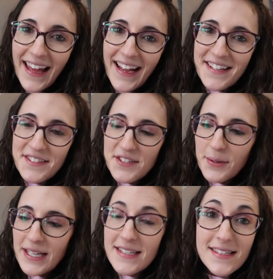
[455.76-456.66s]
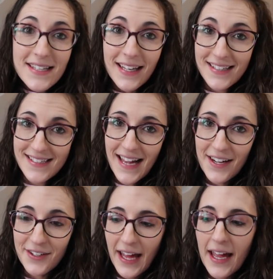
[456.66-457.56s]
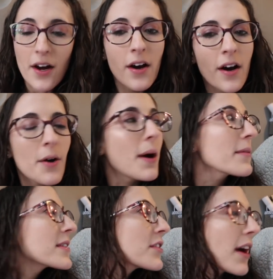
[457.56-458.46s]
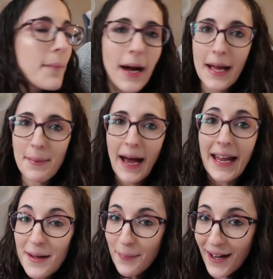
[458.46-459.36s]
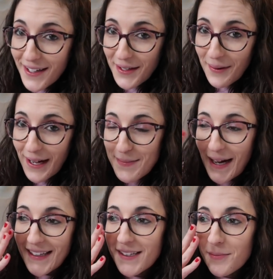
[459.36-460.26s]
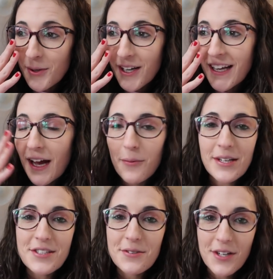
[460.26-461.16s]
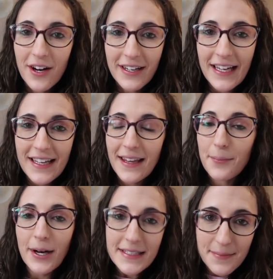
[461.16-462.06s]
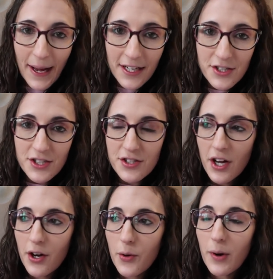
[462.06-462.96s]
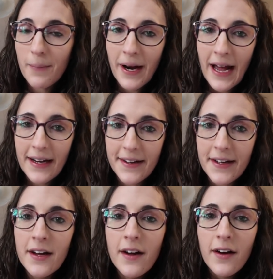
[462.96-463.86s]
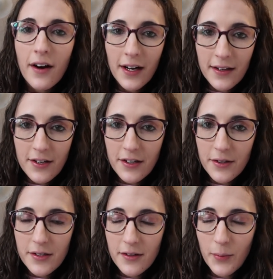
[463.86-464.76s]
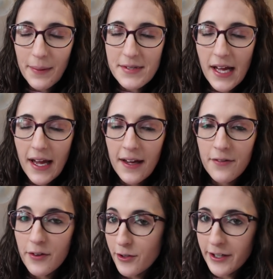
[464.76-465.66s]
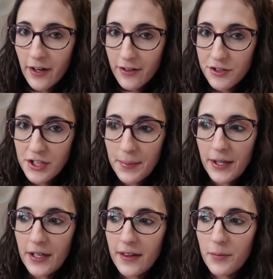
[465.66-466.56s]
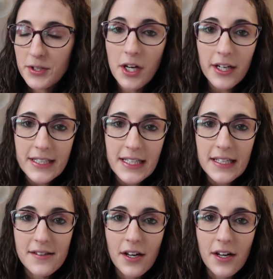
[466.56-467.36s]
Hey guys, so it is Saturday. Oh, I was gonna grab my iPad. I bought a new iPad this morning. I went to Target and they price matched. So Walmart had it on their website for $30 cheaper than what Target did.